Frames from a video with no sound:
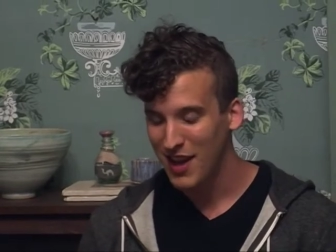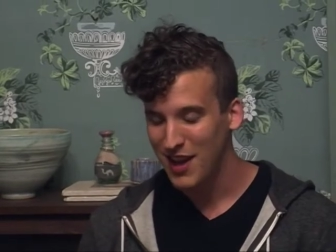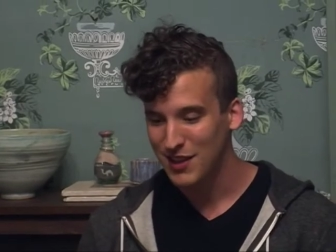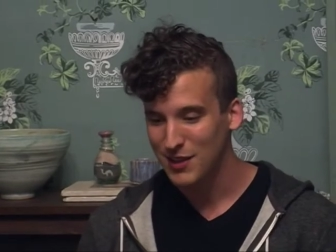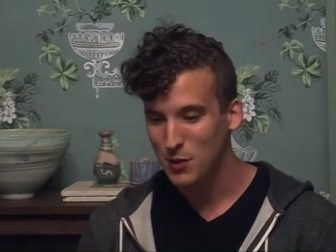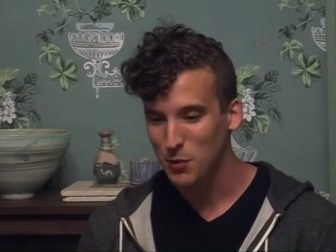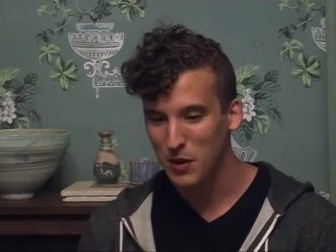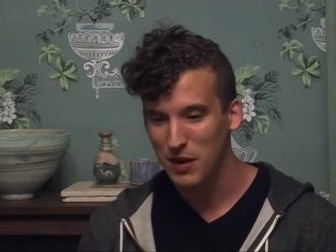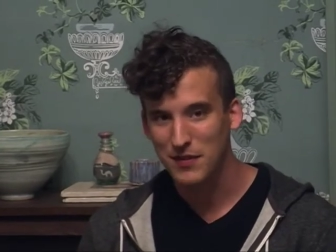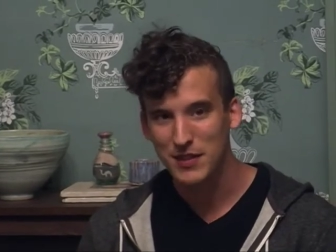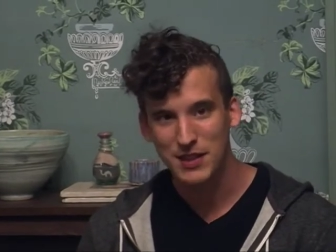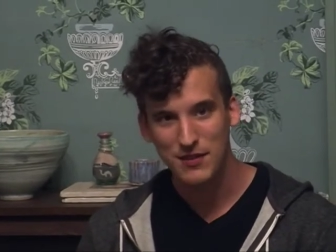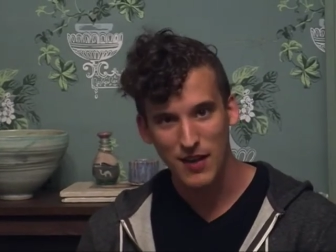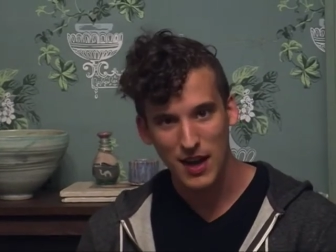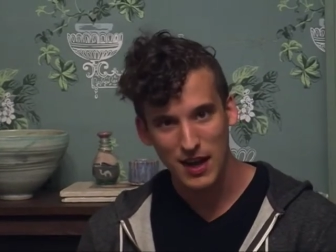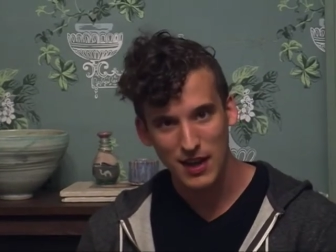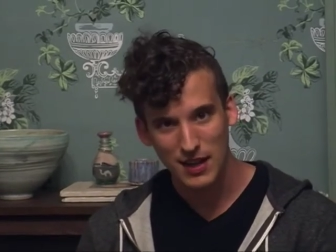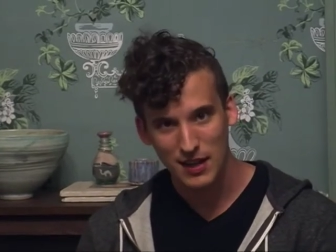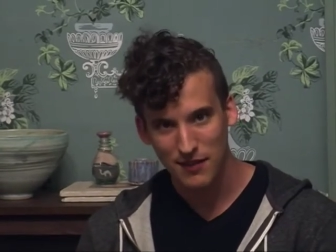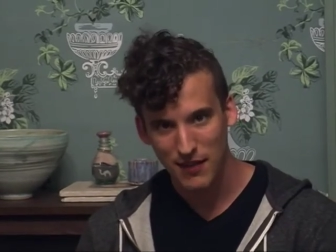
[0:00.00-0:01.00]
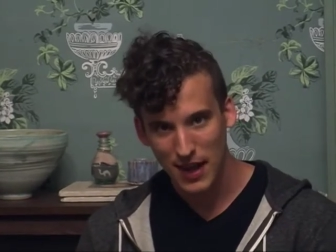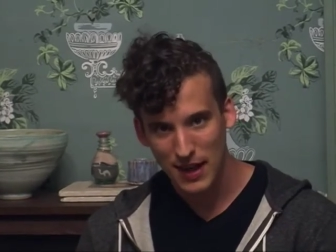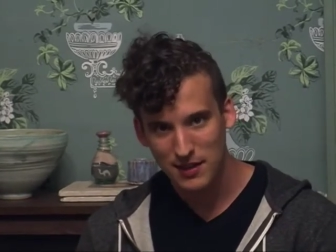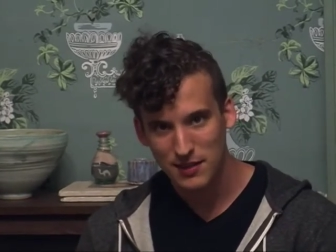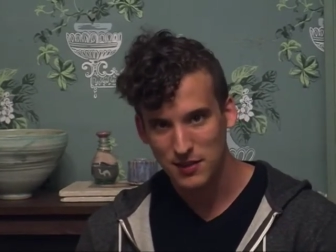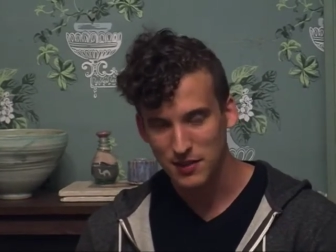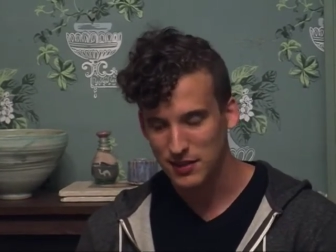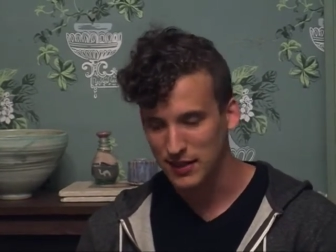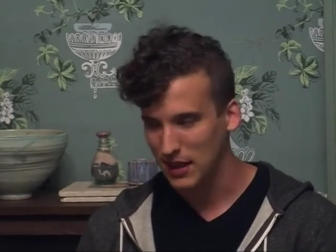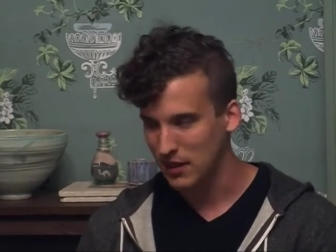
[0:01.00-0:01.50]
So one of his
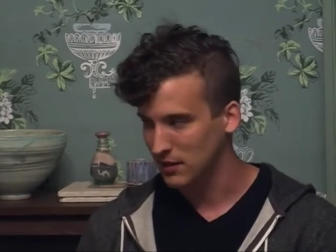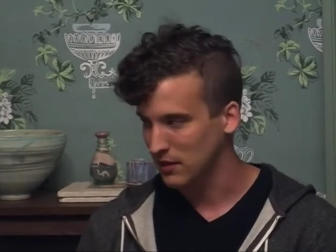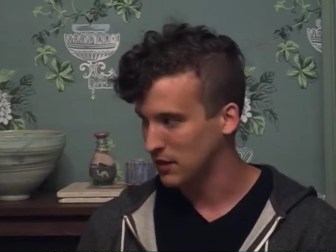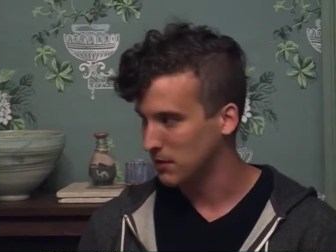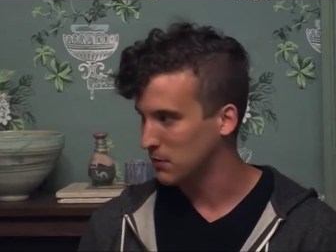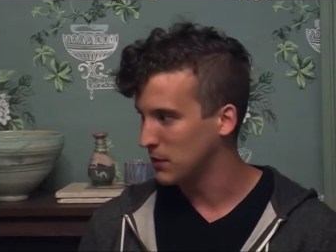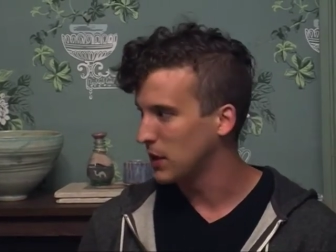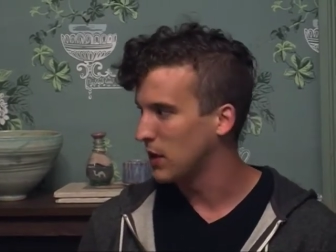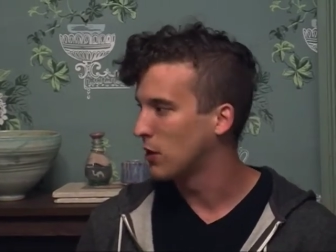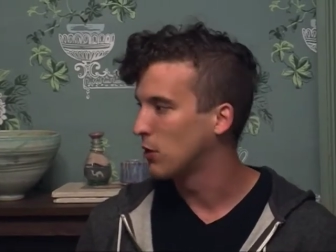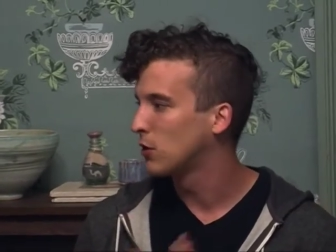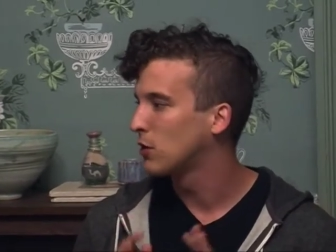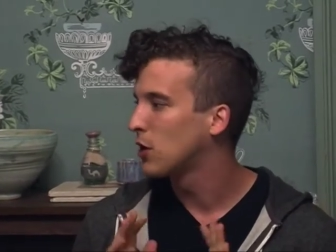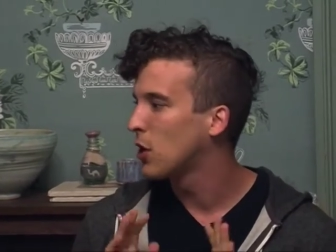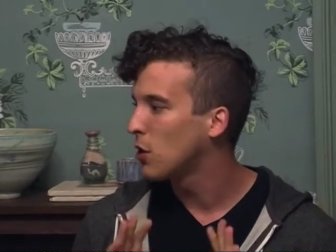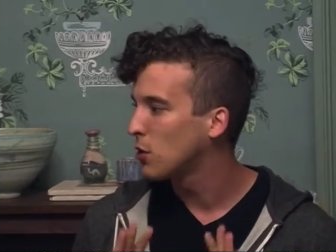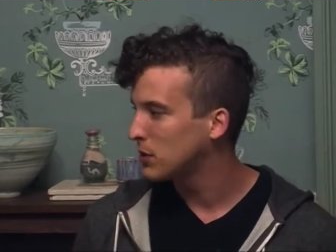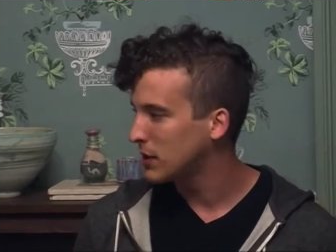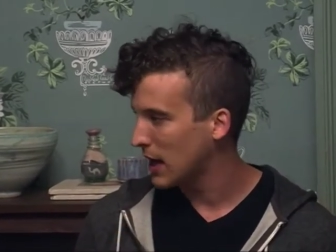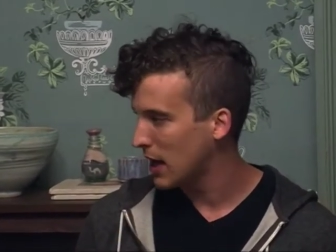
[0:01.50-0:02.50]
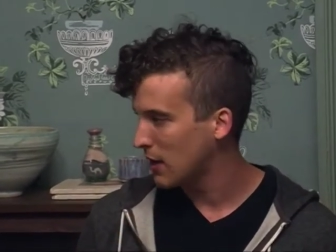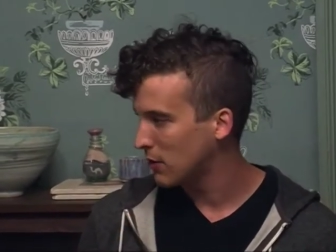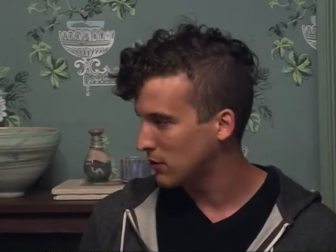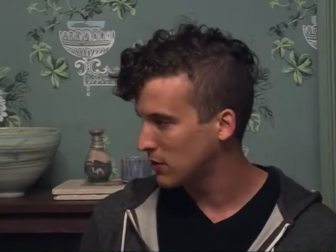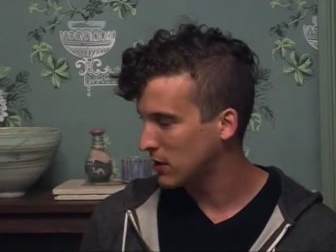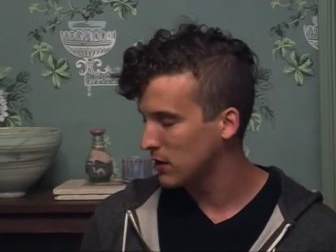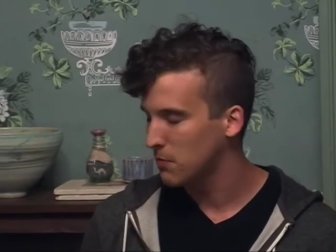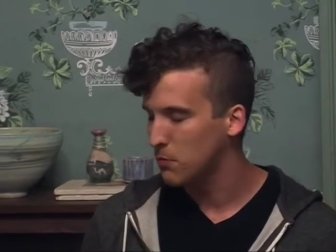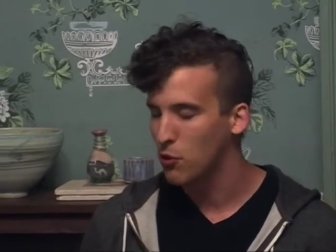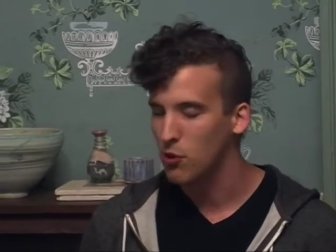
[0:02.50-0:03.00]
advisors tells him, you know, go down
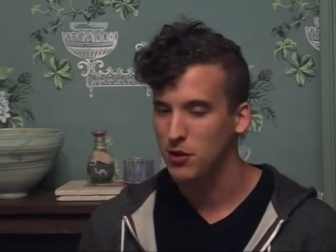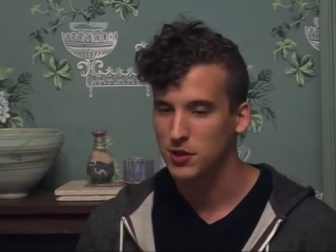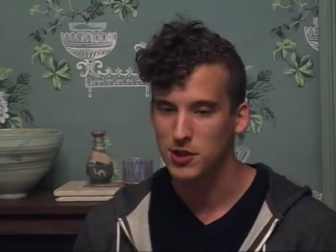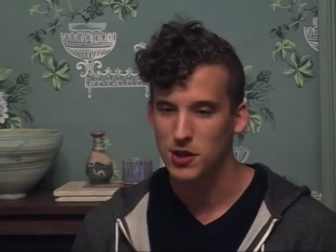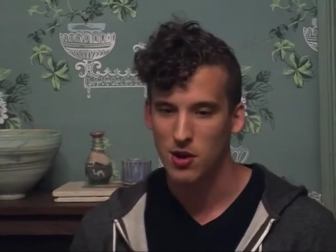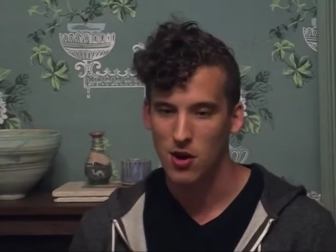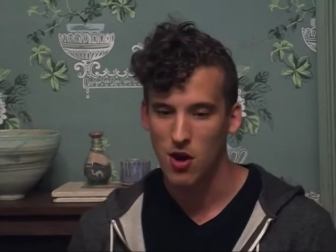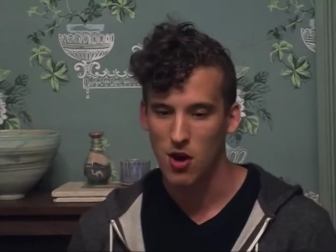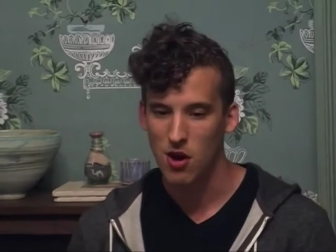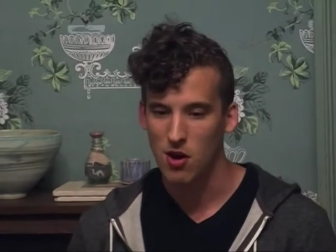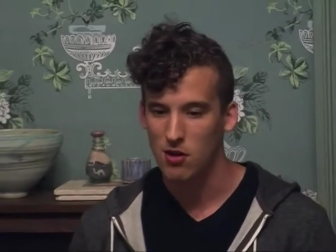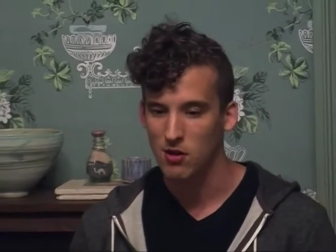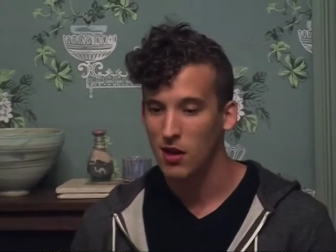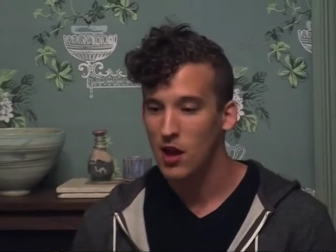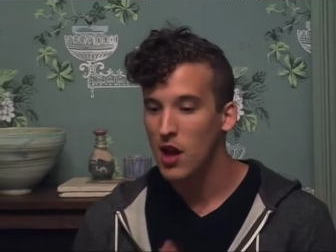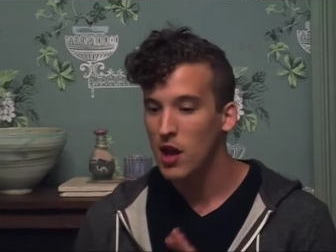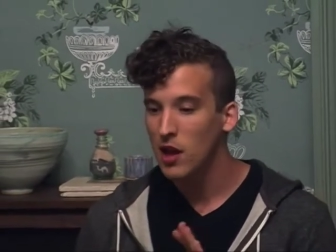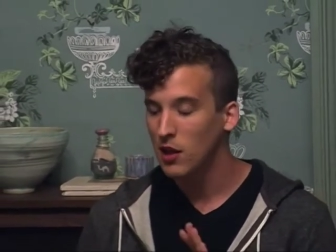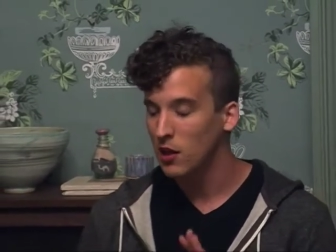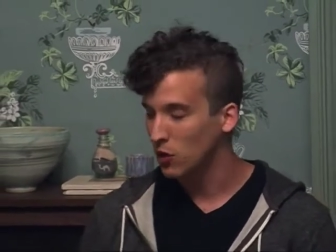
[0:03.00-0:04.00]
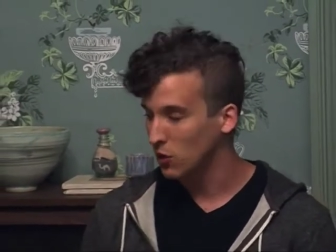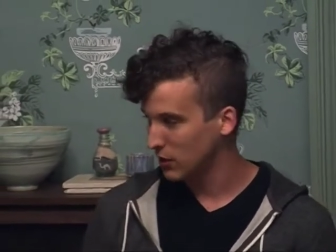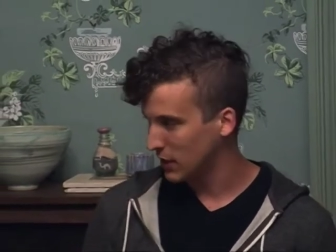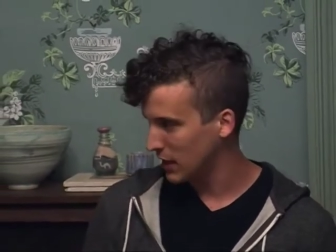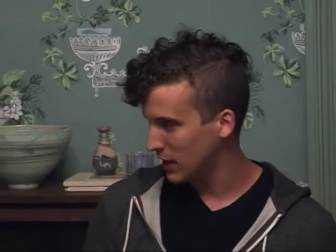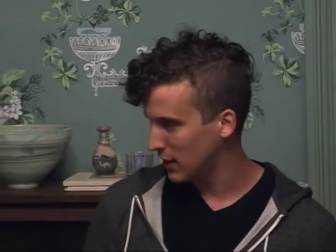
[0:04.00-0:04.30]
to the portrait hall, look at